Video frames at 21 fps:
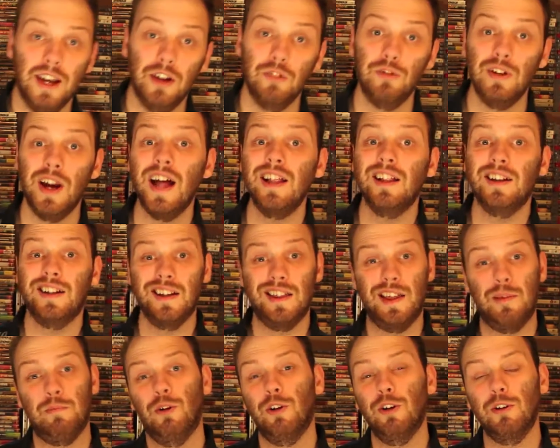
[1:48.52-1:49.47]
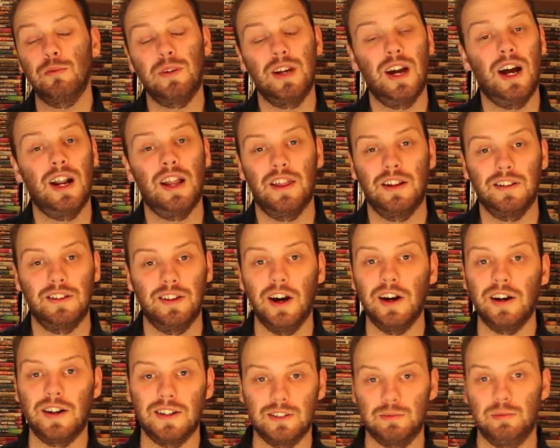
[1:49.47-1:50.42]
In reality, they pulled me out of the
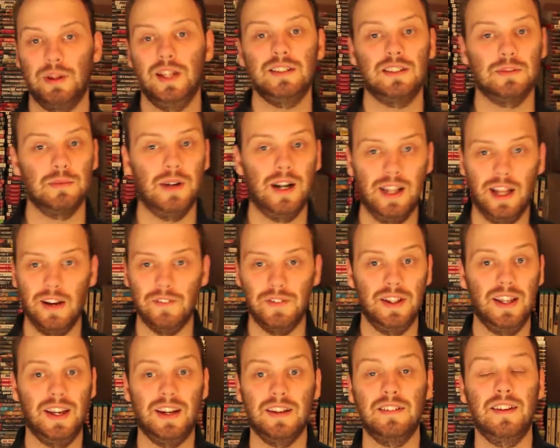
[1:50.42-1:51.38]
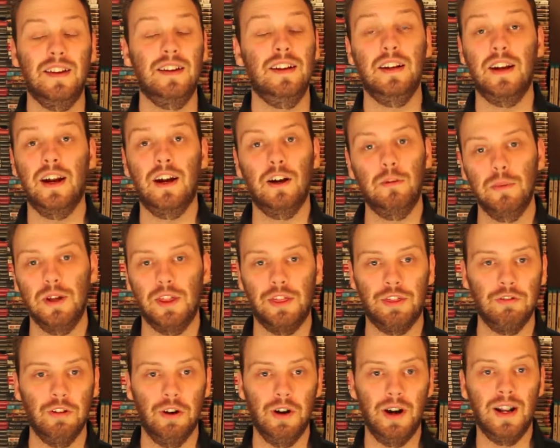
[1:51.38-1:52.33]
darkest place in my life and they continue to help me
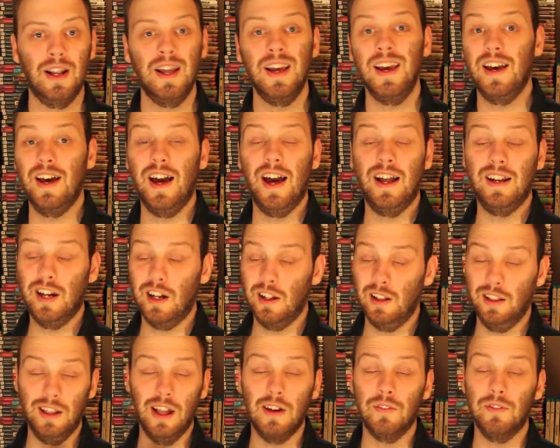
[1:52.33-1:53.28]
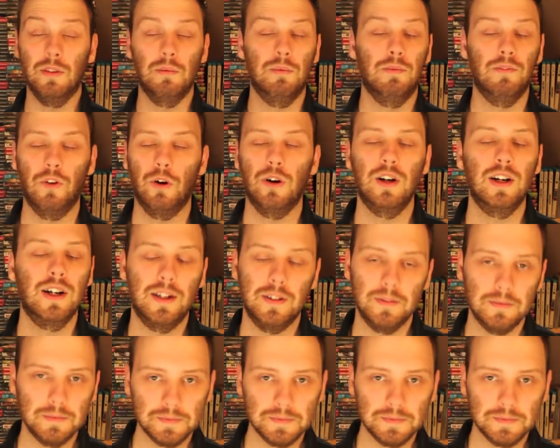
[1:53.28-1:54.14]
through it, and I love them for it.